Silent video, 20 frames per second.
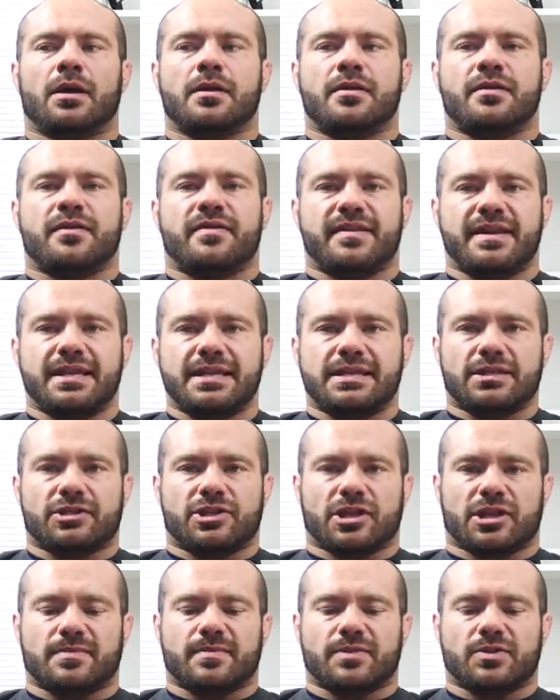These
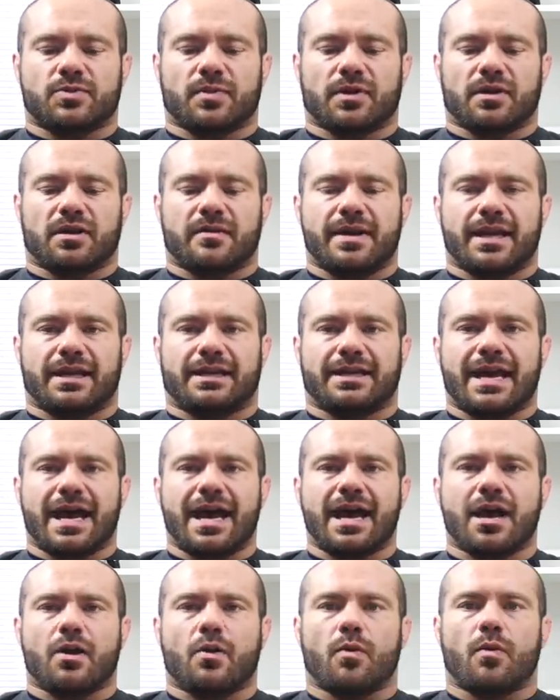adjustments we're going to make
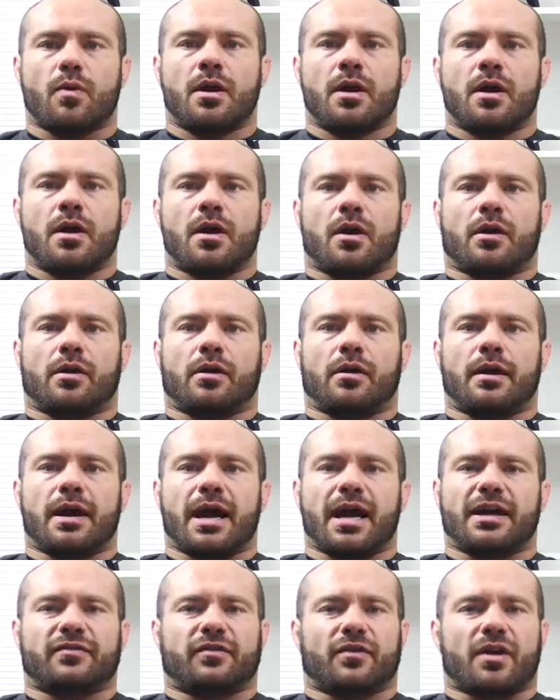now are
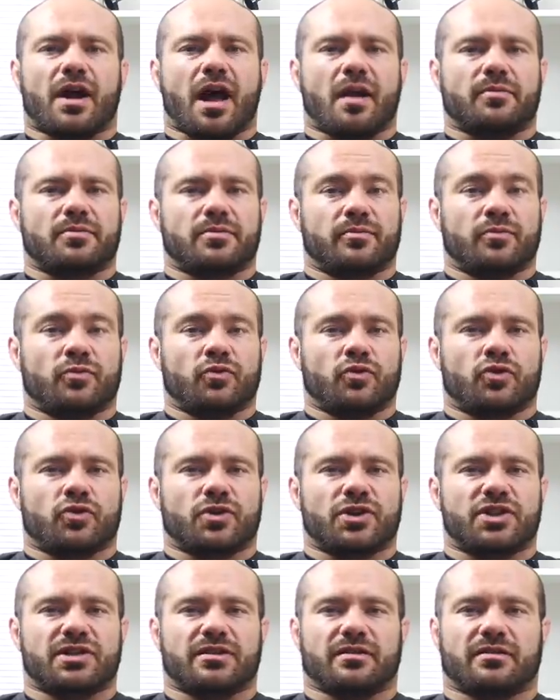not for optimum
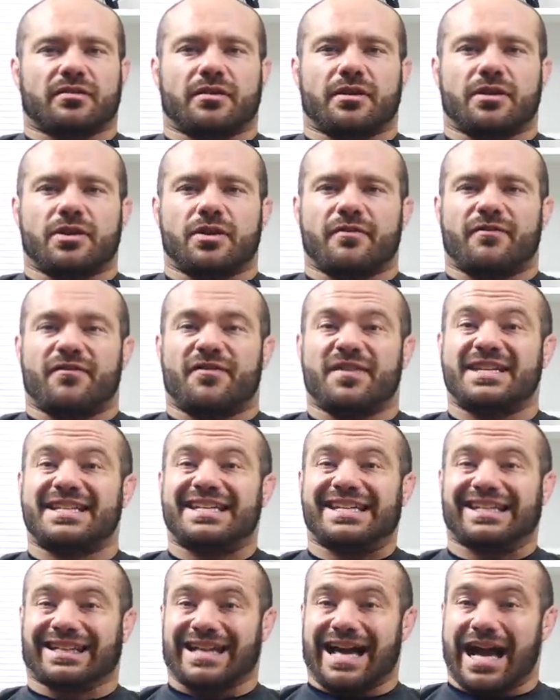nutritional
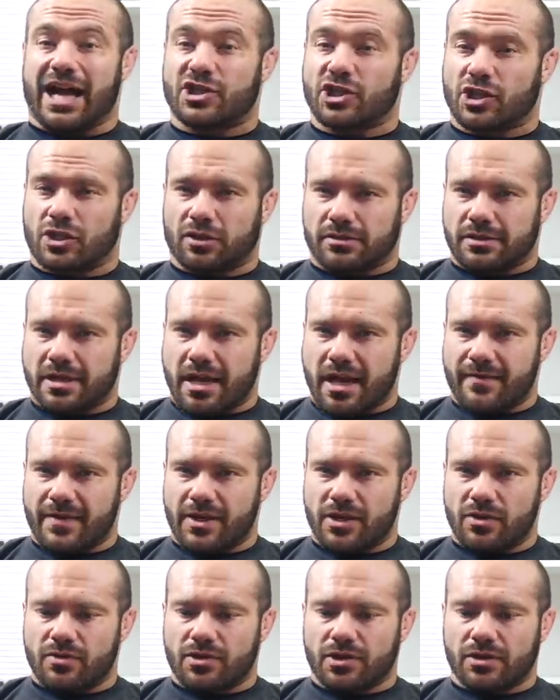physiological
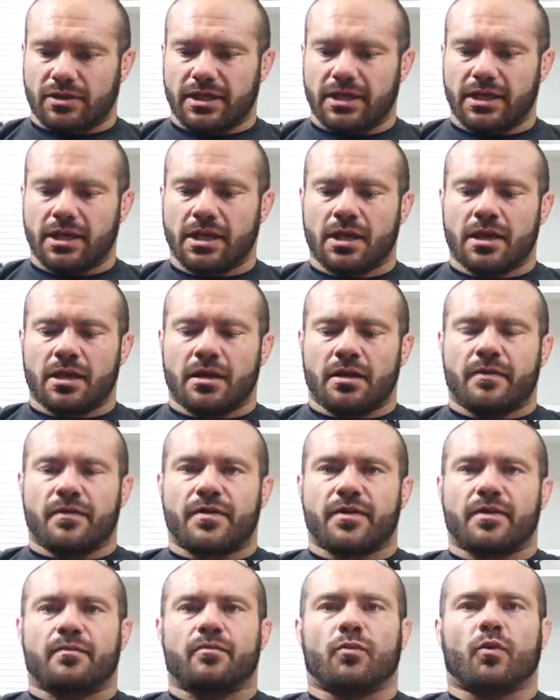timing usually.
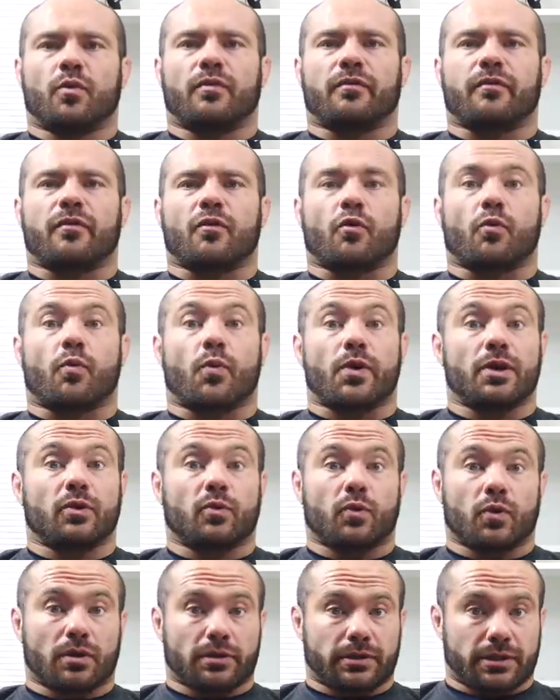They're more for
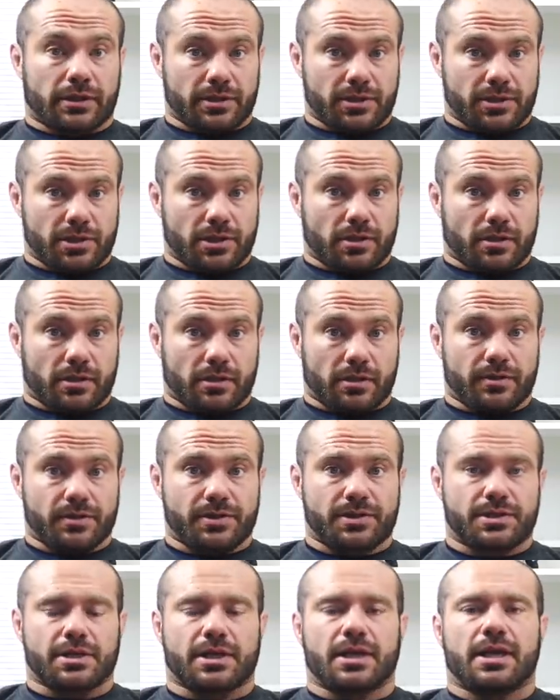real-world
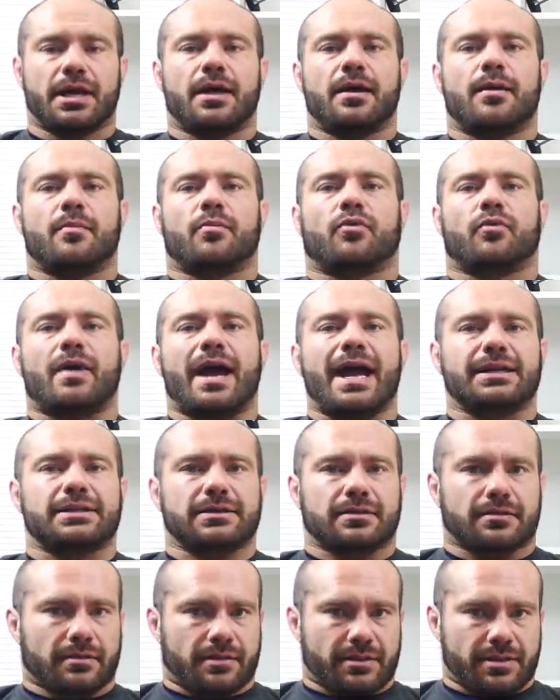concerns,
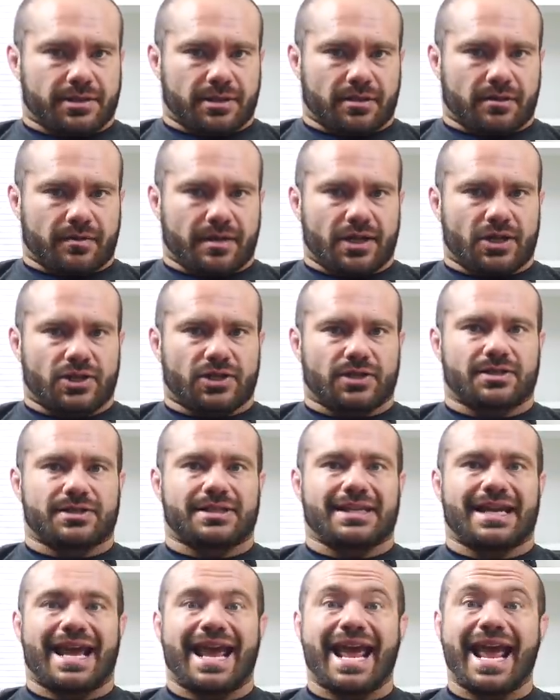practical
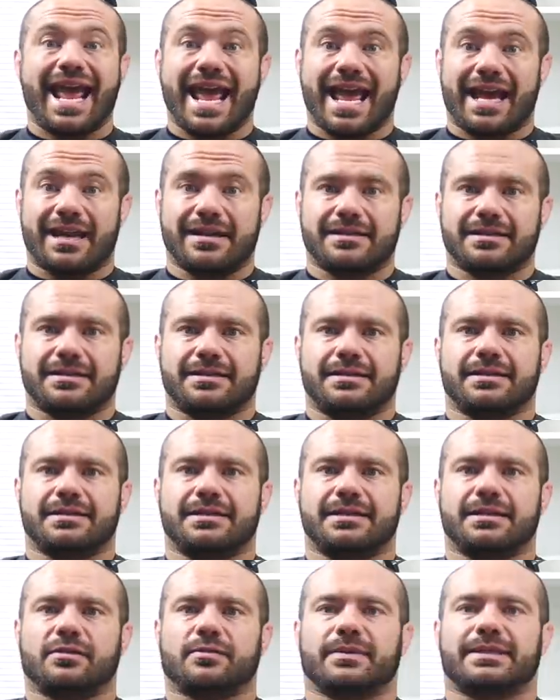considerations, and to
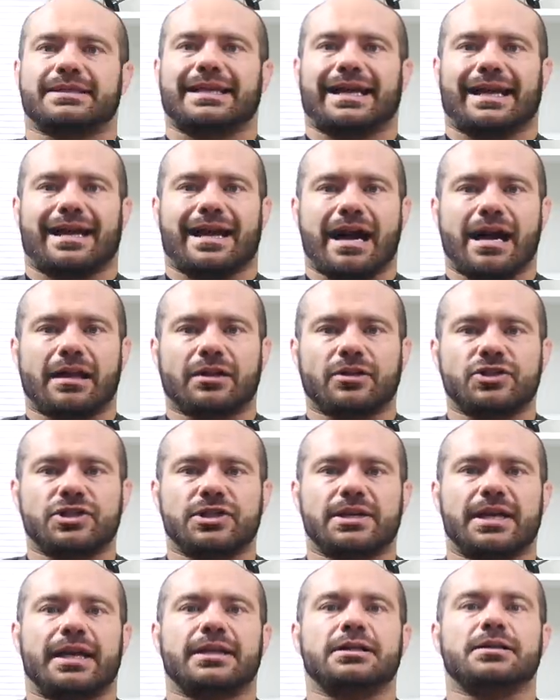deal with
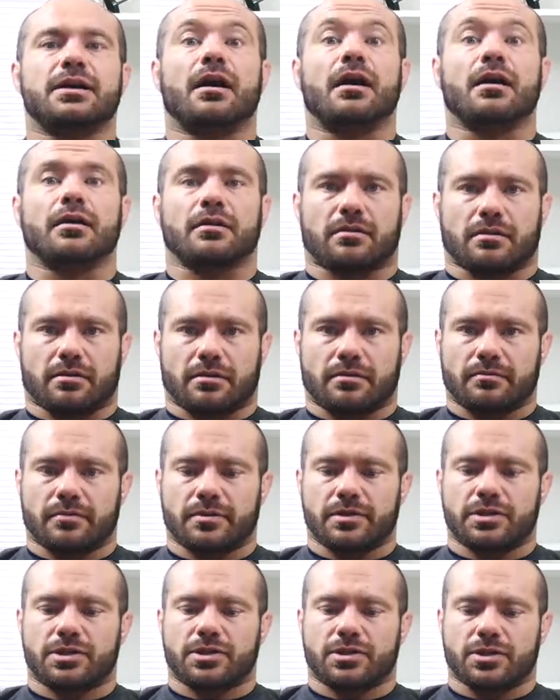psychology and hunger.
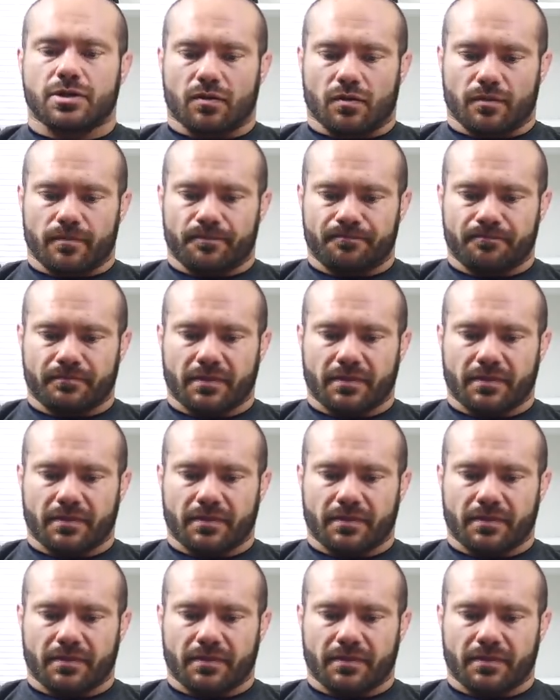So